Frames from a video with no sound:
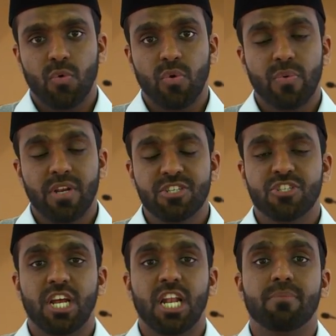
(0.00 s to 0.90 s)
We will
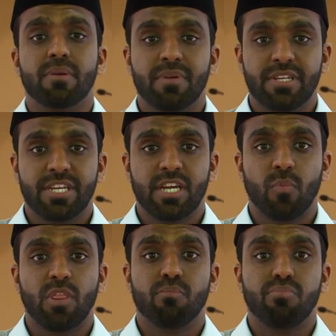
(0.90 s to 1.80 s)
inshallah be meeting
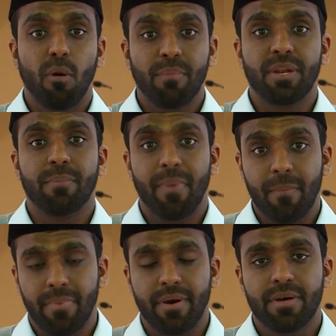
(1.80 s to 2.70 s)
with a prominent
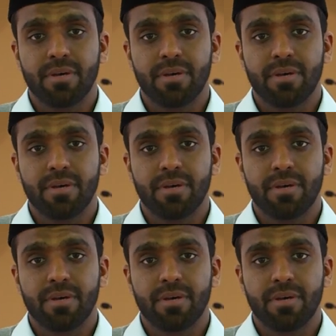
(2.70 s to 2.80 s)
member